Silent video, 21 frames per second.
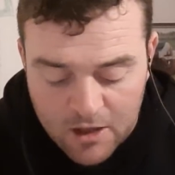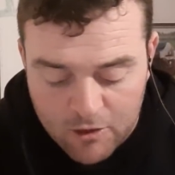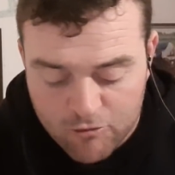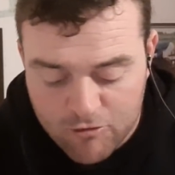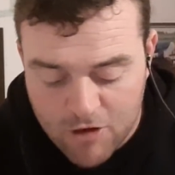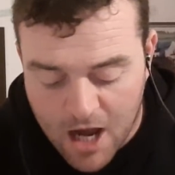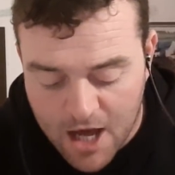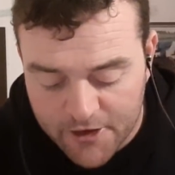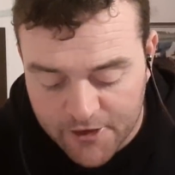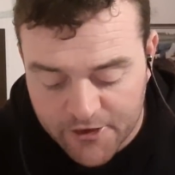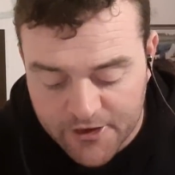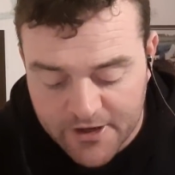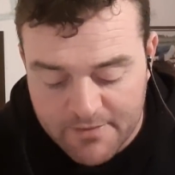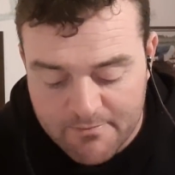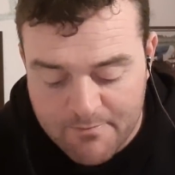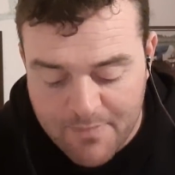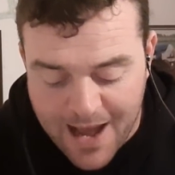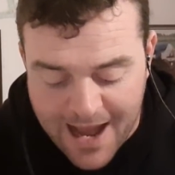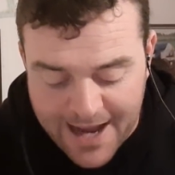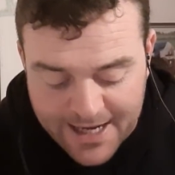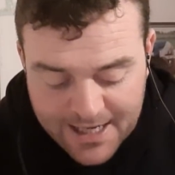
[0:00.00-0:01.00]
Rather
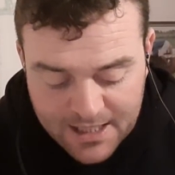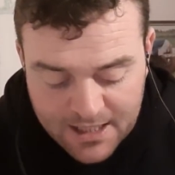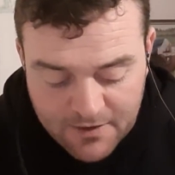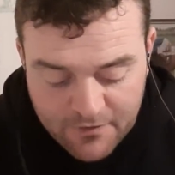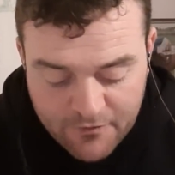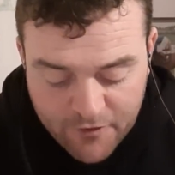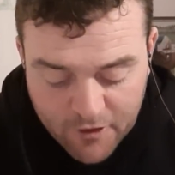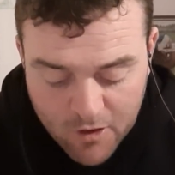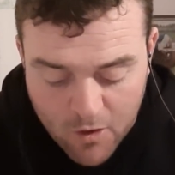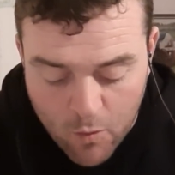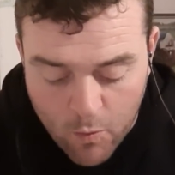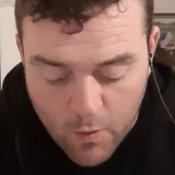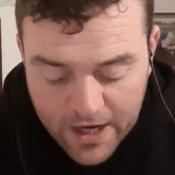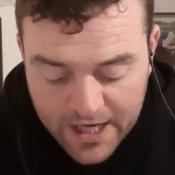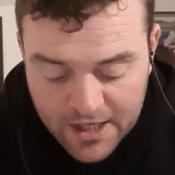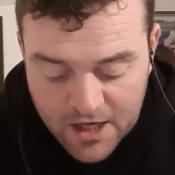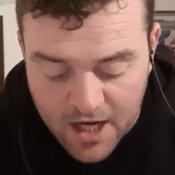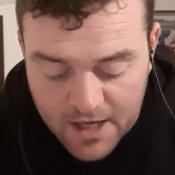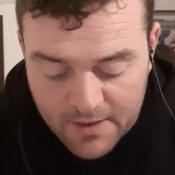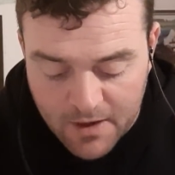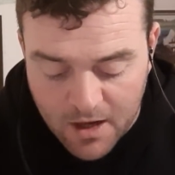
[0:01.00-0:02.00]
than backing it for a
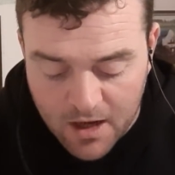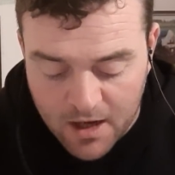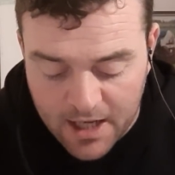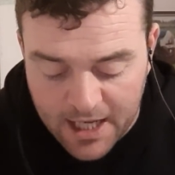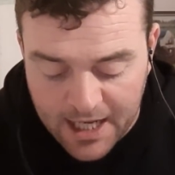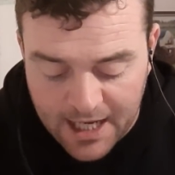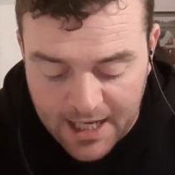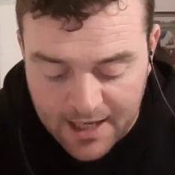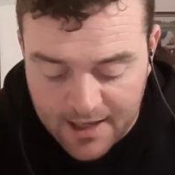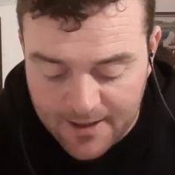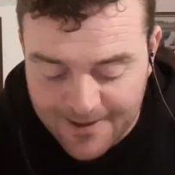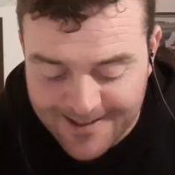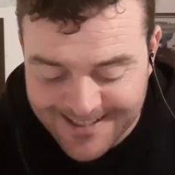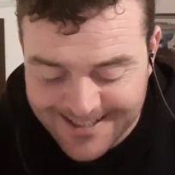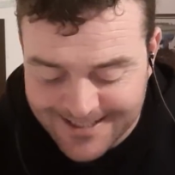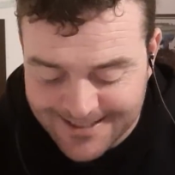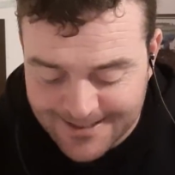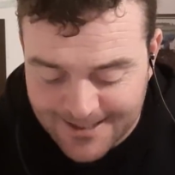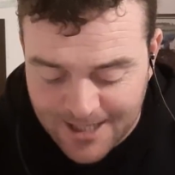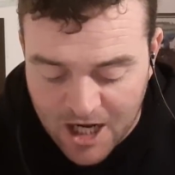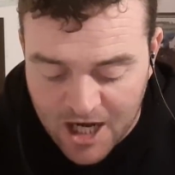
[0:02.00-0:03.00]
win, I'd
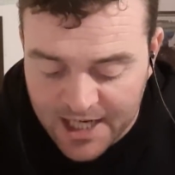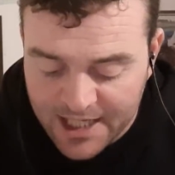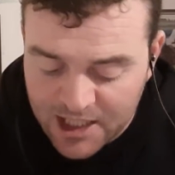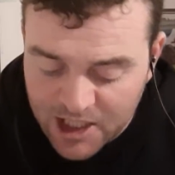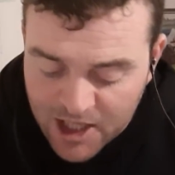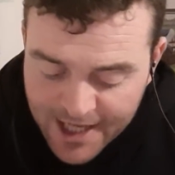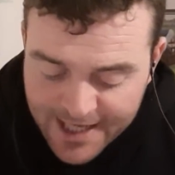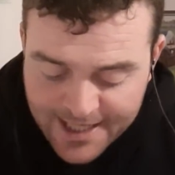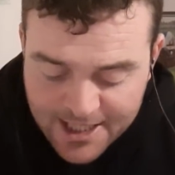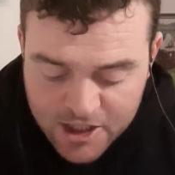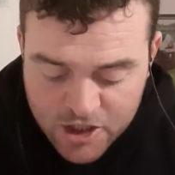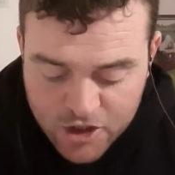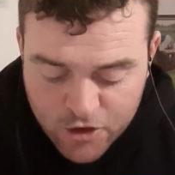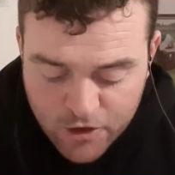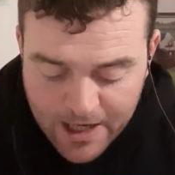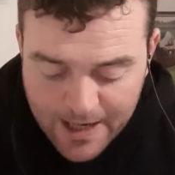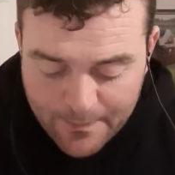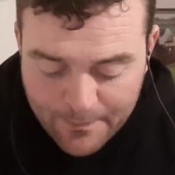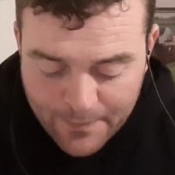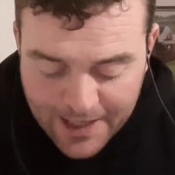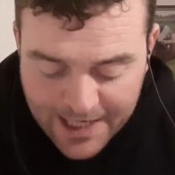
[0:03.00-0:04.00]
like a
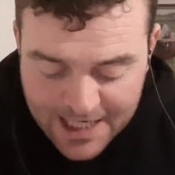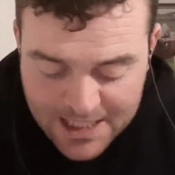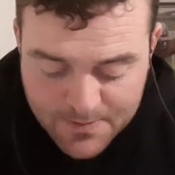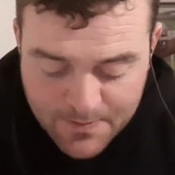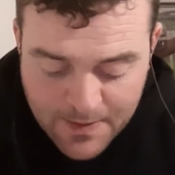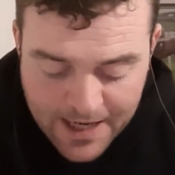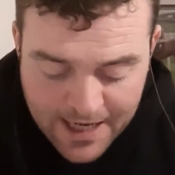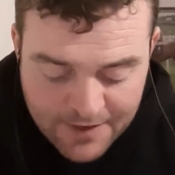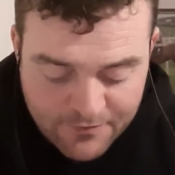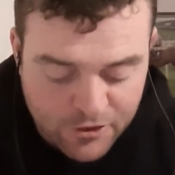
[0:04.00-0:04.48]
straight place bet.